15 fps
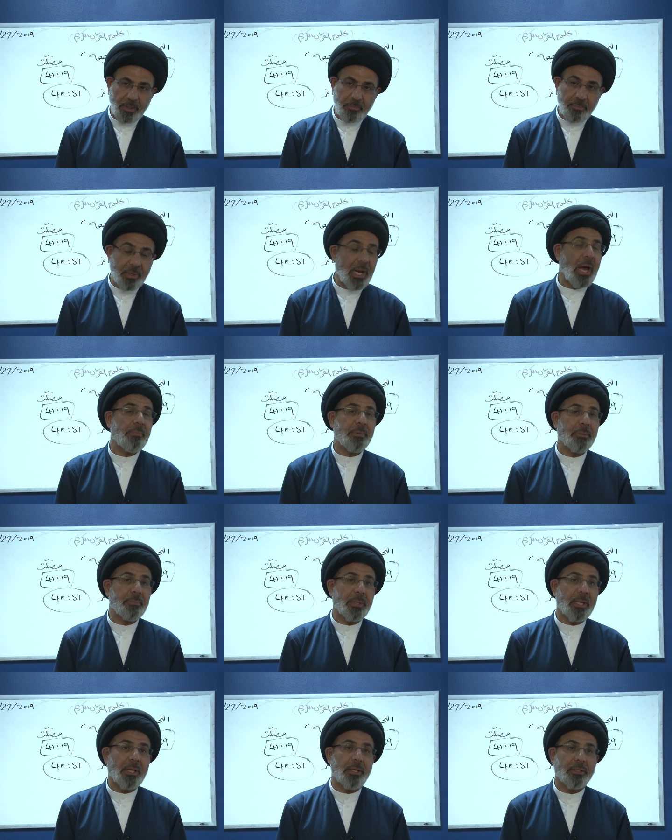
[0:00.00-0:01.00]

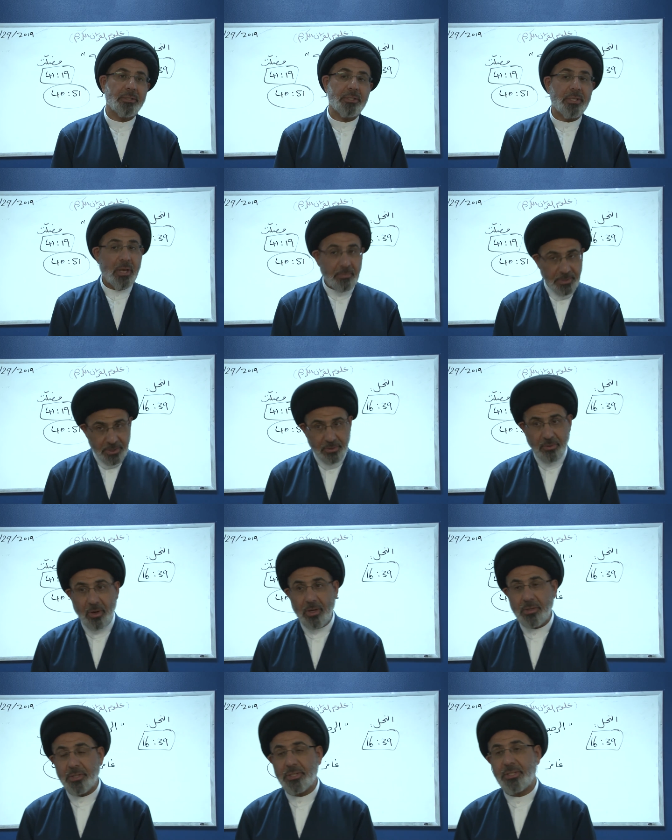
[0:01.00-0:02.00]
Probably, some
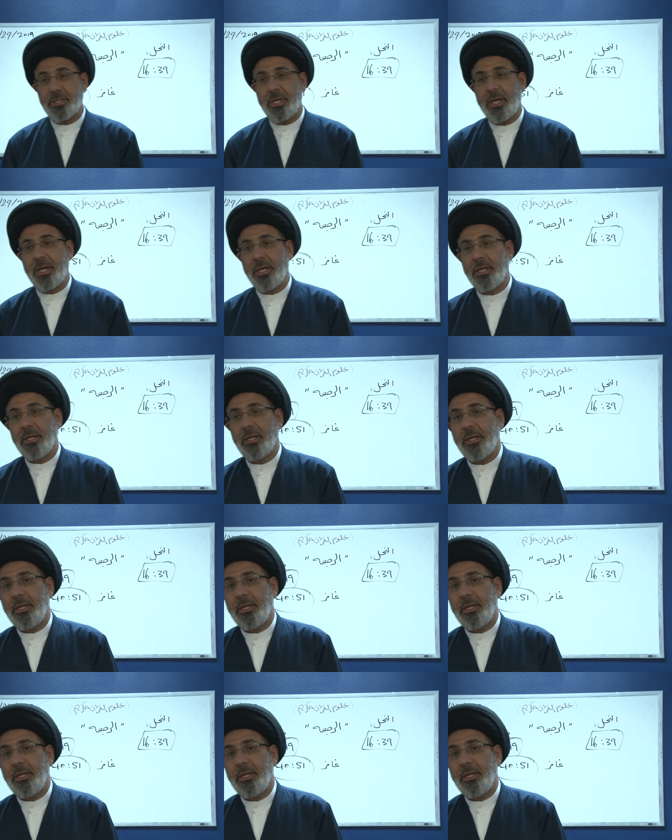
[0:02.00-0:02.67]
scholars say,